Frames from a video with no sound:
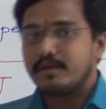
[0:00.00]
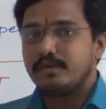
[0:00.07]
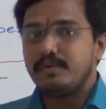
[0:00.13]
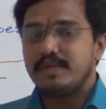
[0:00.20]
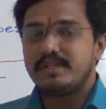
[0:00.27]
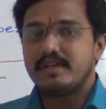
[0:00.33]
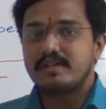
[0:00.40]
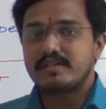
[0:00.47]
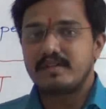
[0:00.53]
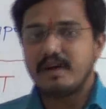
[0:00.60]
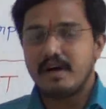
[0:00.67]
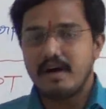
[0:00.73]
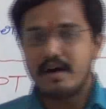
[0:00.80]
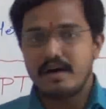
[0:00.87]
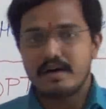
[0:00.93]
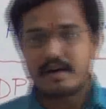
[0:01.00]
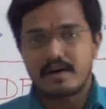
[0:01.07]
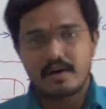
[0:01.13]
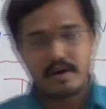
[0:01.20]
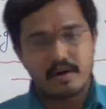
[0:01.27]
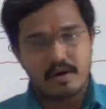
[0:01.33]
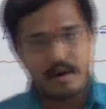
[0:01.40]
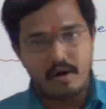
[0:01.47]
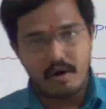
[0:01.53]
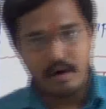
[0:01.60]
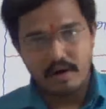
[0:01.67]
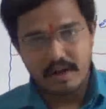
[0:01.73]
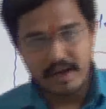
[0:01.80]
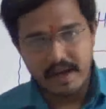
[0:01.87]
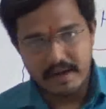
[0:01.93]
which is the
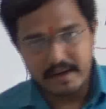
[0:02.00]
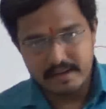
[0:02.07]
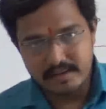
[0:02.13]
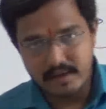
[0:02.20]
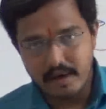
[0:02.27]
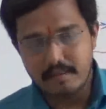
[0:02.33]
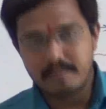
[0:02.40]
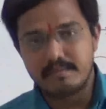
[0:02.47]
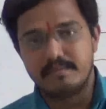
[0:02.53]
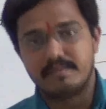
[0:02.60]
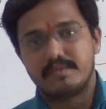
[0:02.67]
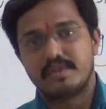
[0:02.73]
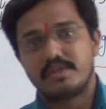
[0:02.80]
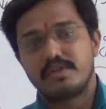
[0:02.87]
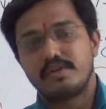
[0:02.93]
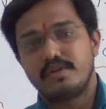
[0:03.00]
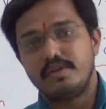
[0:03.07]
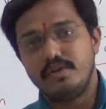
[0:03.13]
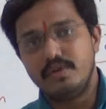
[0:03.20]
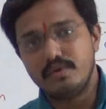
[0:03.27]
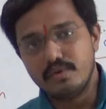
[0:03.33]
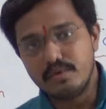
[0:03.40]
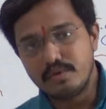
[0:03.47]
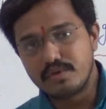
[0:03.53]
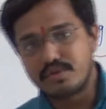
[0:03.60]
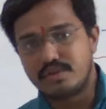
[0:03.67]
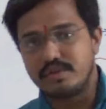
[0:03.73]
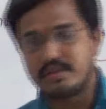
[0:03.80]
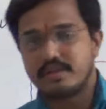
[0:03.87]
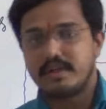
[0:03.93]
organism
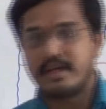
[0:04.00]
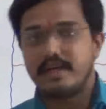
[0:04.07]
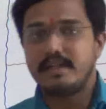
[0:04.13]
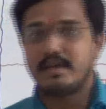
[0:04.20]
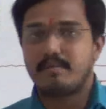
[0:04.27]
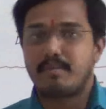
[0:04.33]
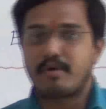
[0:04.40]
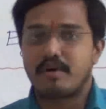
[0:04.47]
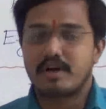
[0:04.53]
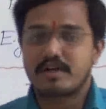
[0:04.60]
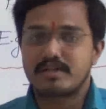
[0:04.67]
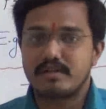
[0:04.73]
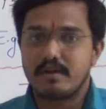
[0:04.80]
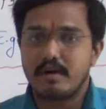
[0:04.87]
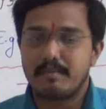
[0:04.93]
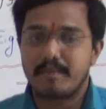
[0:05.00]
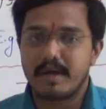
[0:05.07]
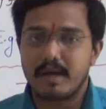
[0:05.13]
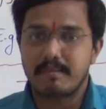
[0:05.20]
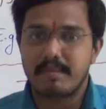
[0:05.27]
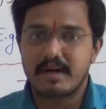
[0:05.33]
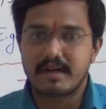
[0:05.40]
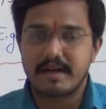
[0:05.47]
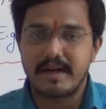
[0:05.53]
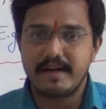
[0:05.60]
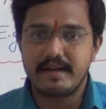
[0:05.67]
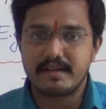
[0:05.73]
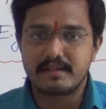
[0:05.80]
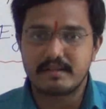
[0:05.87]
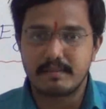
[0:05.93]
used in the production of
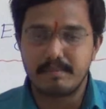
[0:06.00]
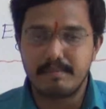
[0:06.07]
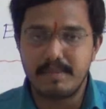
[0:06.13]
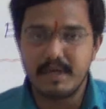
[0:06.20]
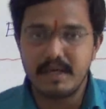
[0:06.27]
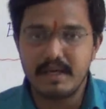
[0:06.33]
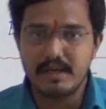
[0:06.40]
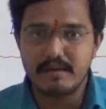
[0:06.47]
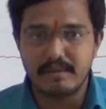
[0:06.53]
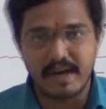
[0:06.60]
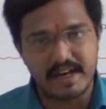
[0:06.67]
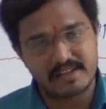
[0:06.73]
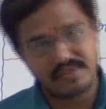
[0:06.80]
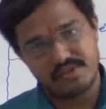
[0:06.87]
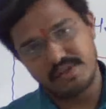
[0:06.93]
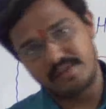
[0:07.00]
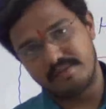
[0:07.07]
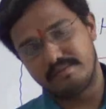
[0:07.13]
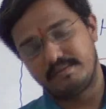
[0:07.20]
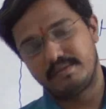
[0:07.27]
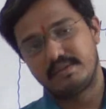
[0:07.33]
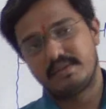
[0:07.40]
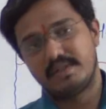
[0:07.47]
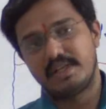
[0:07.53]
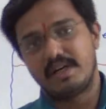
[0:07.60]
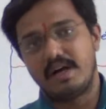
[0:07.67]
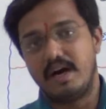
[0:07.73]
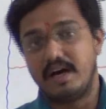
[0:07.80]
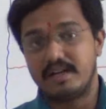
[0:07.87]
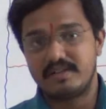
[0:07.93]
hepatitis B vaccine?
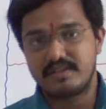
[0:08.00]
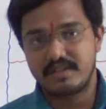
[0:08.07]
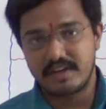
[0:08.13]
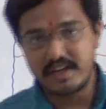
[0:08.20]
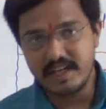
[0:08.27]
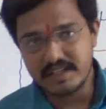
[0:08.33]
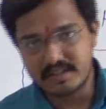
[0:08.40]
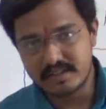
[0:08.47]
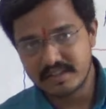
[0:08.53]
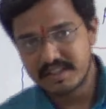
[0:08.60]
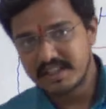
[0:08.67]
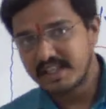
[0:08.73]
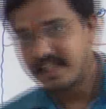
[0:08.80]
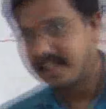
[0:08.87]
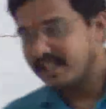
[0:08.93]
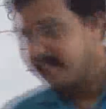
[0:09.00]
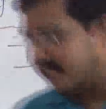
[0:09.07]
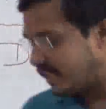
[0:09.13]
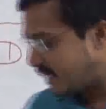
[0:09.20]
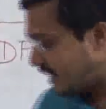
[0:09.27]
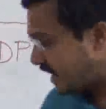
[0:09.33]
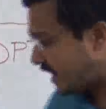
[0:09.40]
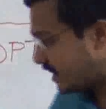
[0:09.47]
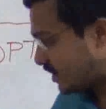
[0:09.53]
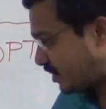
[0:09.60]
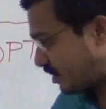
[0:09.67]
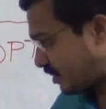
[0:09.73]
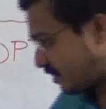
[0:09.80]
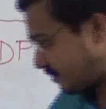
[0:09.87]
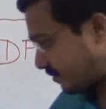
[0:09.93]
Answer is
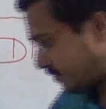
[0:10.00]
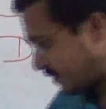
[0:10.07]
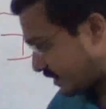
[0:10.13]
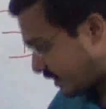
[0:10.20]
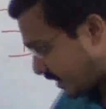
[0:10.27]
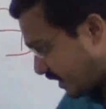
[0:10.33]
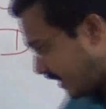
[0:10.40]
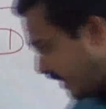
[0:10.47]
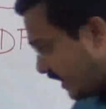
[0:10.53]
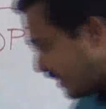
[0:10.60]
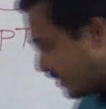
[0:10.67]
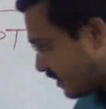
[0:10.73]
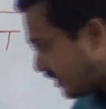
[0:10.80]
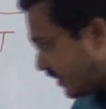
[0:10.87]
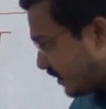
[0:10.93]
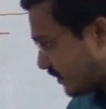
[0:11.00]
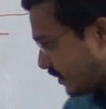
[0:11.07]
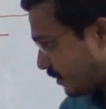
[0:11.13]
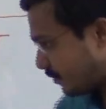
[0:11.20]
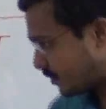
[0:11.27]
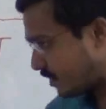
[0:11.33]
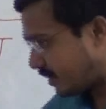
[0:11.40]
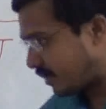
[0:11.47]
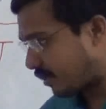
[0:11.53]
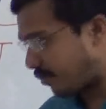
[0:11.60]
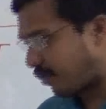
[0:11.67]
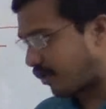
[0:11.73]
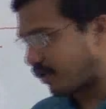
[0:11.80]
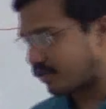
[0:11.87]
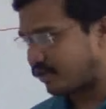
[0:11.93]
yeast. Yeast is used in the
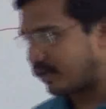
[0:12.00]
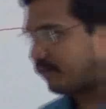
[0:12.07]
production